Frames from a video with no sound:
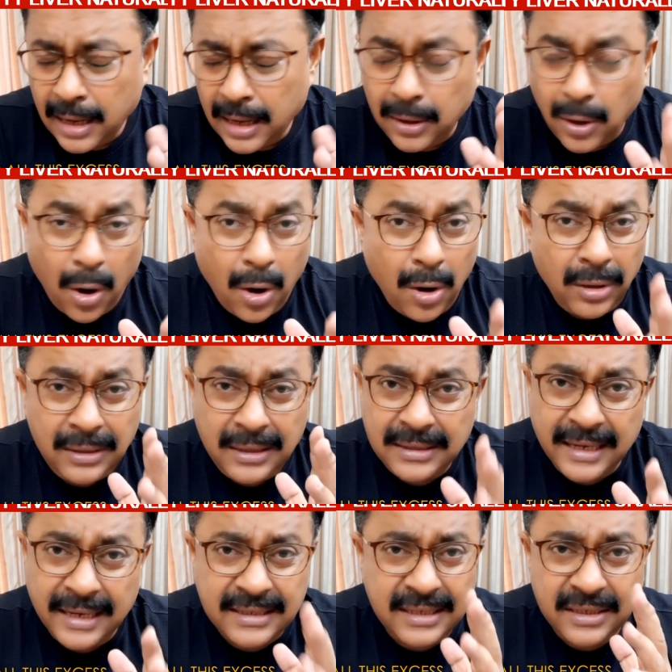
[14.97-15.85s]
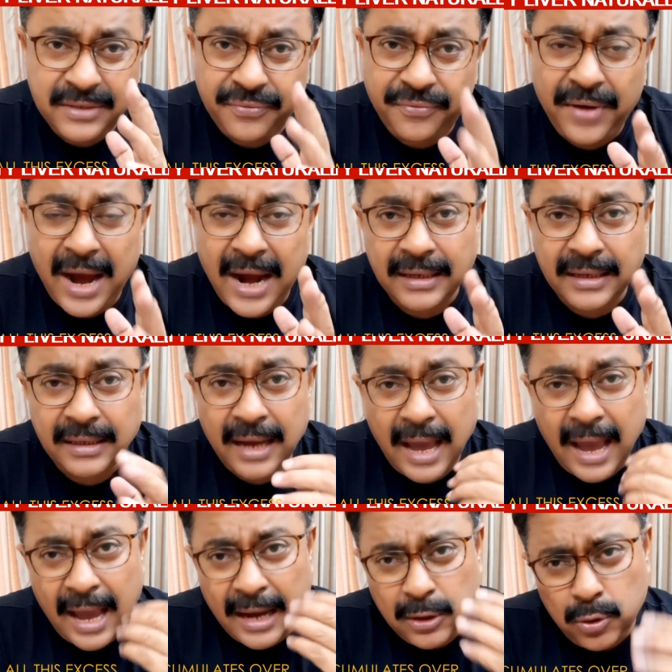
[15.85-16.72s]
And all this excess fat
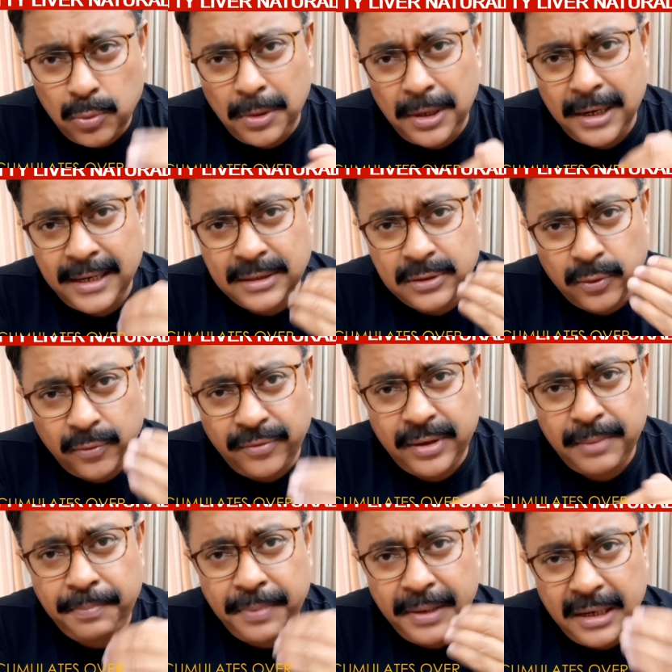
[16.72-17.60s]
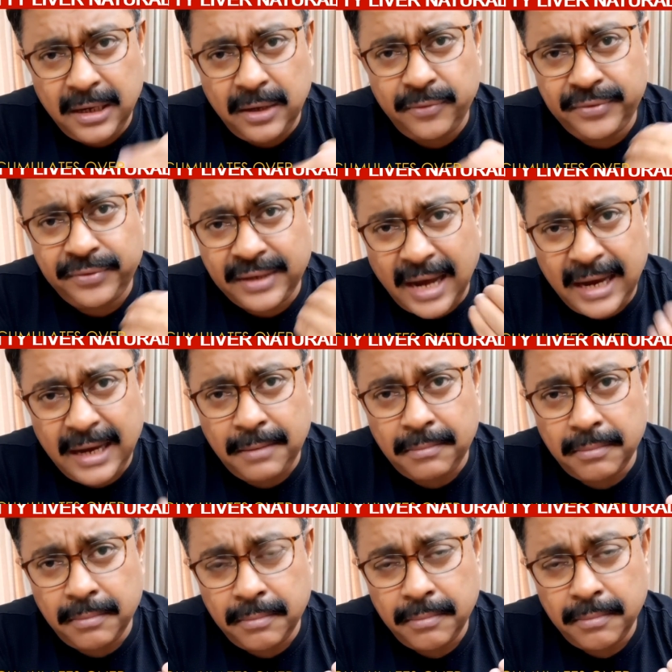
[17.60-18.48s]
accumulates over a period of
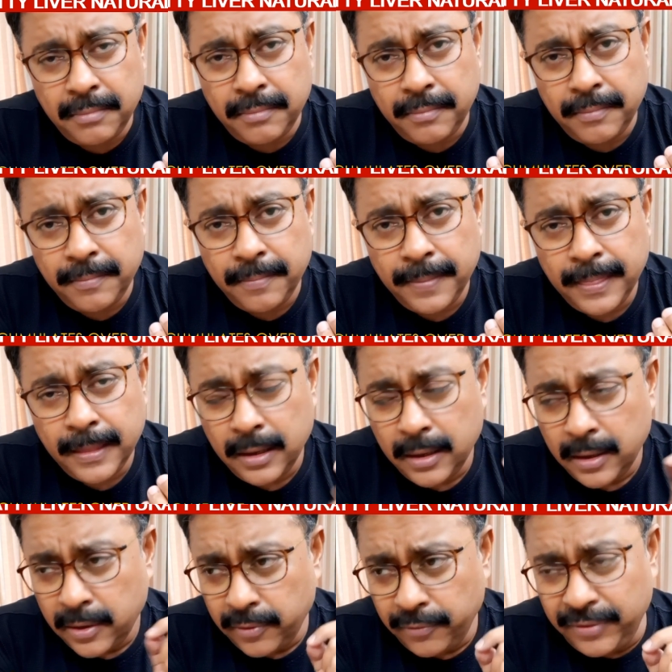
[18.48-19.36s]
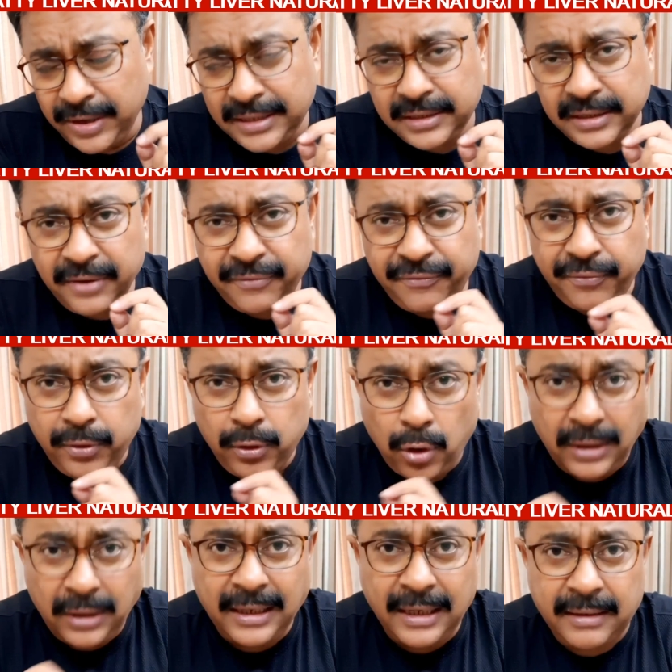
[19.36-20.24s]
time, which if
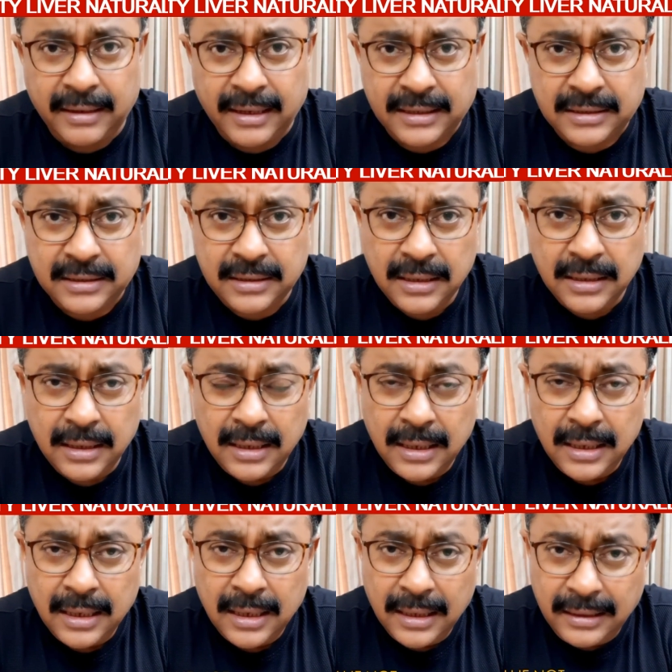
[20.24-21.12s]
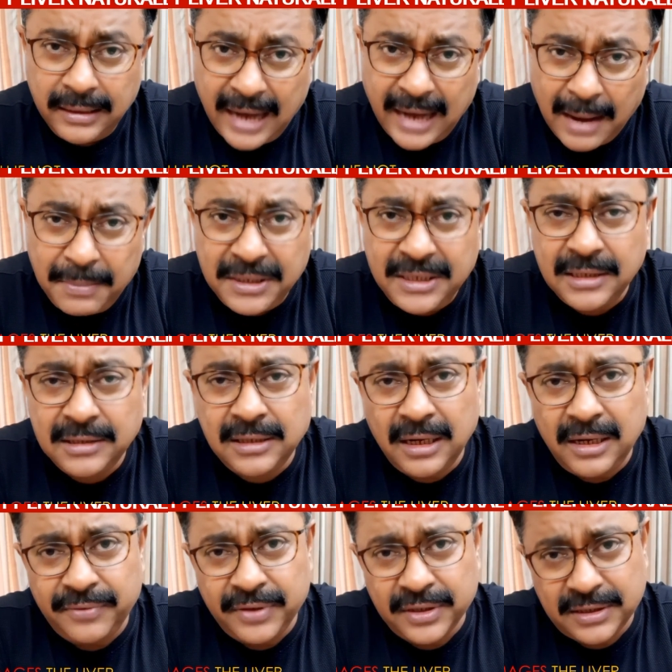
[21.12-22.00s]
not addressed, damages
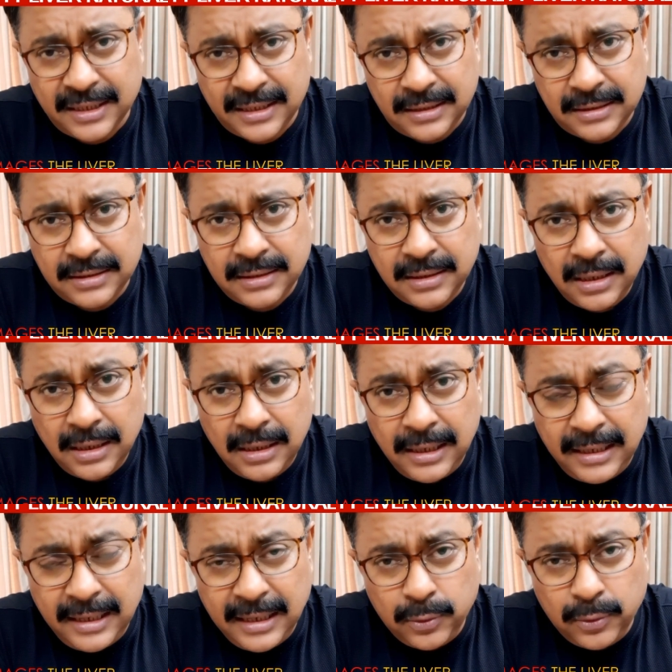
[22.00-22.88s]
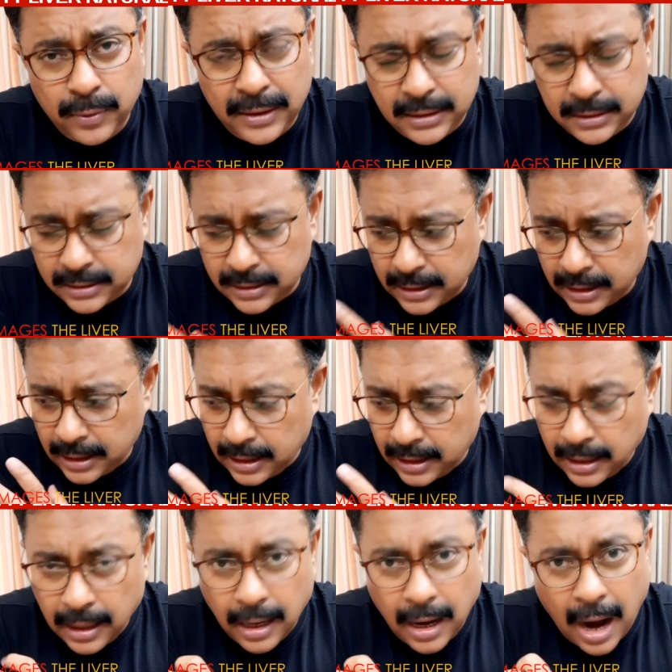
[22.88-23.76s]
the liver cells, leading to its
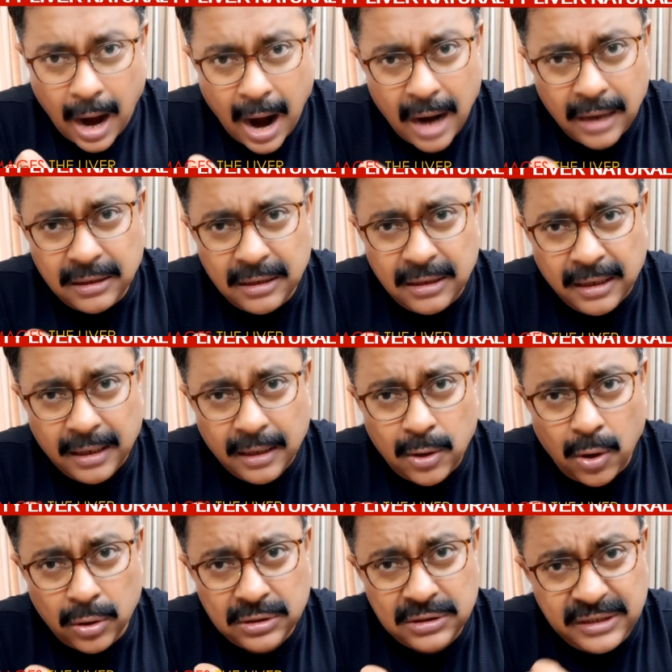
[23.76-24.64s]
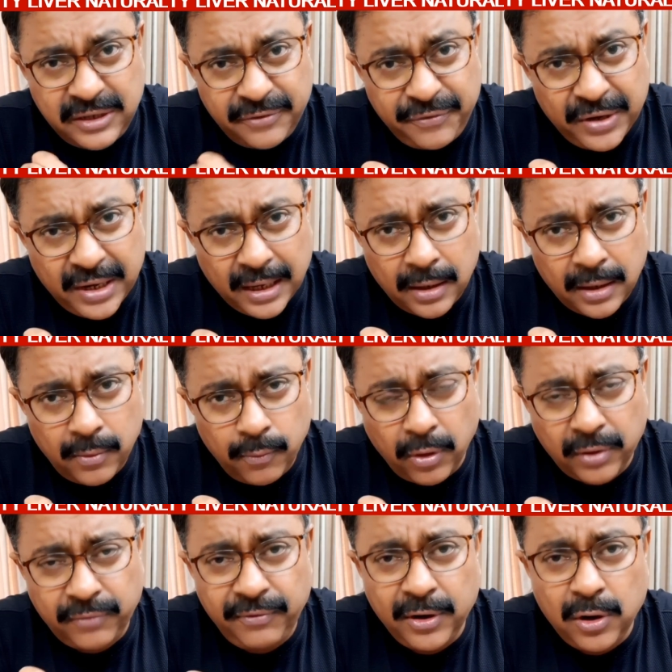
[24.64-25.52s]
a hardening or stiffening,
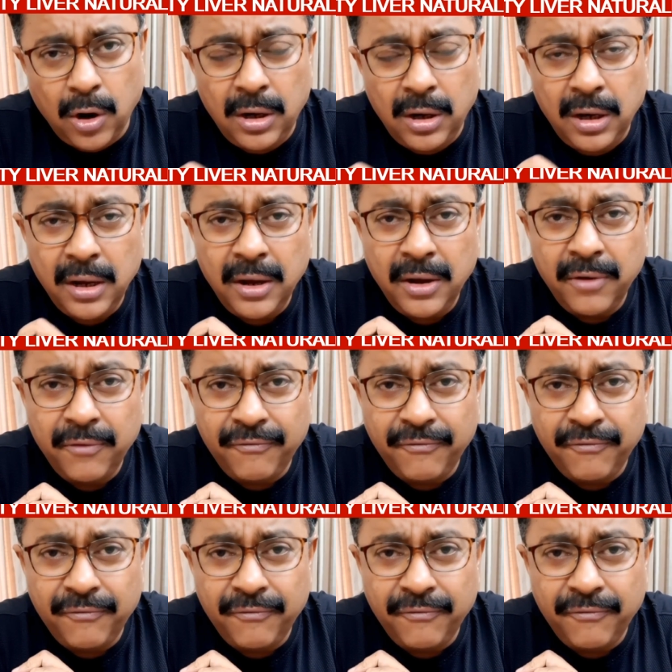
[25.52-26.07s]
what we call